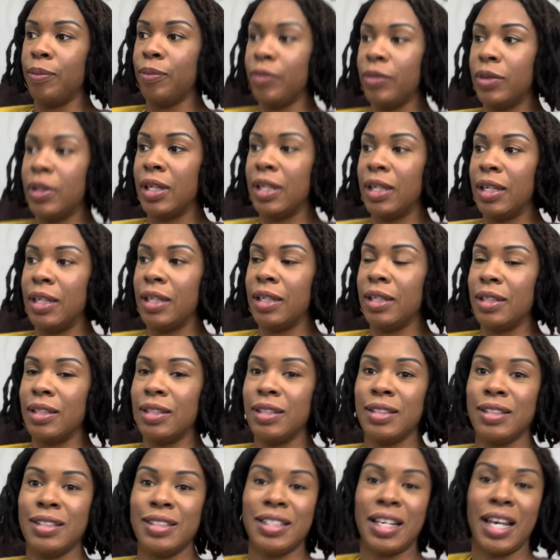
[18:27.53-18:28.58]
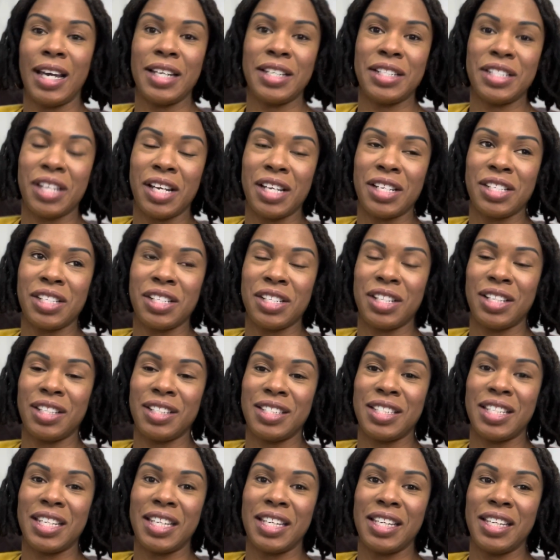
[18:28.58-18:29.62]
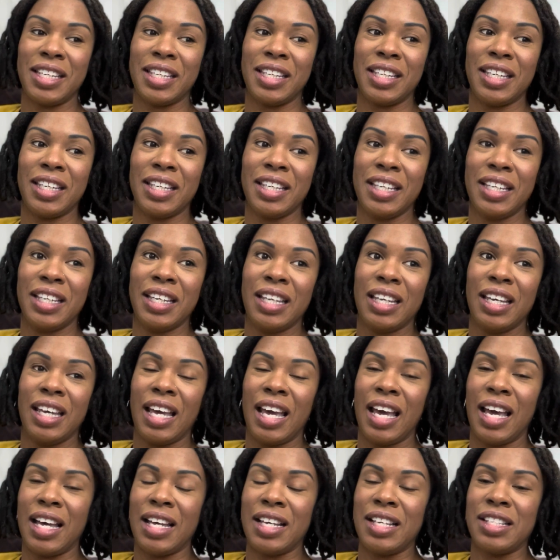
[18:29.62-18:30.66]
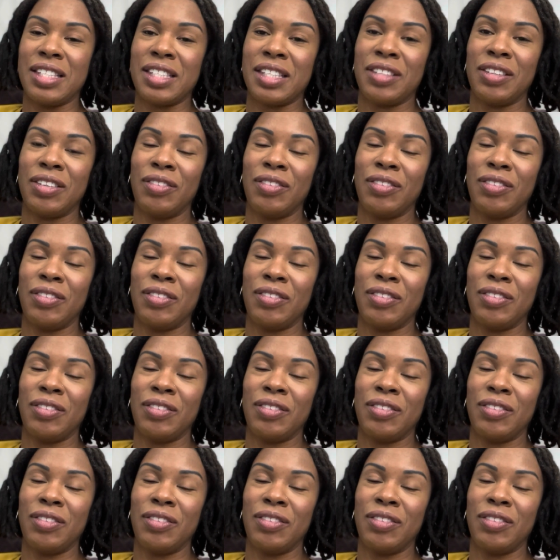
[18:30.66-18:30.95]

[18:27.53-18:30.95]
the digestion tea has